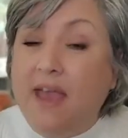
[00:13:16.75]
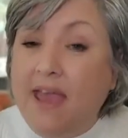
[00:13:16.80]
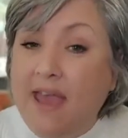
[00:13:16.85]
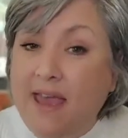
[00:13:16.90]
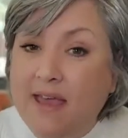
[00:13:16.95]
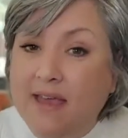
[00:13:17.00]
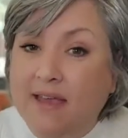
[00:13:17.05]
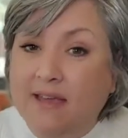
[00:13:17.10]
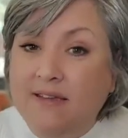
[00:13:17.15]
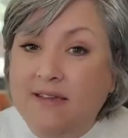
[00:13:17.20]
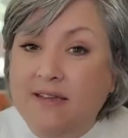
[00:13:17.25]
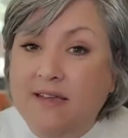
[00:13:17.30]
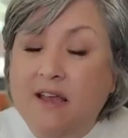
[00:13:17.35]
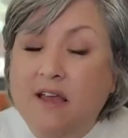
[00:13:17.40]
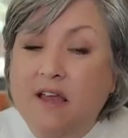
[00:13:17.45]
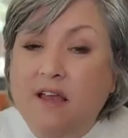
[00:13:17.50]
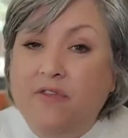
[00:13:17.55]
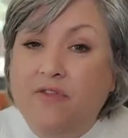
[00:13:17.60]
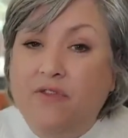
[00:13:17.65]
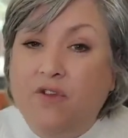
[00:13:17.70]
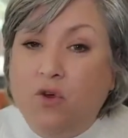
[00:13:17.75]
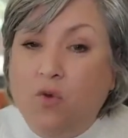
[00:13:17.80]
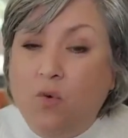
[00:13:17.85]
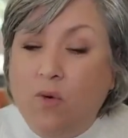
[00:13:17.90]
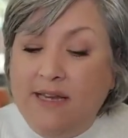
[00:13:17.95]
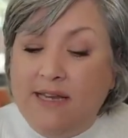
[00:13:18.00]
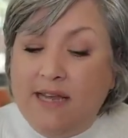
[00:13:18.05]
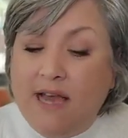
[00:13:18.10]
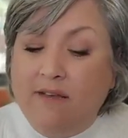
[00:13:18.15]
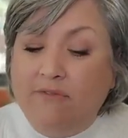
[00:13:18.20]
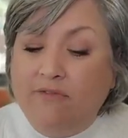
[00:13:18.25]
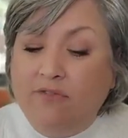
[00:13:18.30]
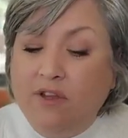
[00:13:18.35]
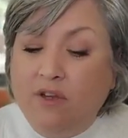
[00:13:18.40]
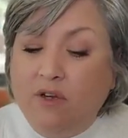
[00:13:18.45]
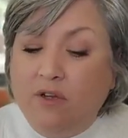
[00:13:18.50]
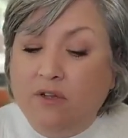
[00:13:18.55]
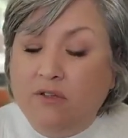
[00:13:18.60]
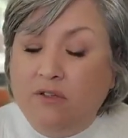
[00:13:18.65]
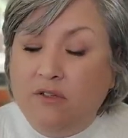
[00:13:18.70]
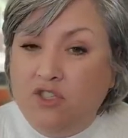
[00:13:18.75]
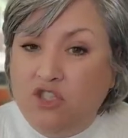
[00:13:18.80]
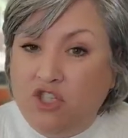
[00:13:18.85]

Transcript: And they're going to have little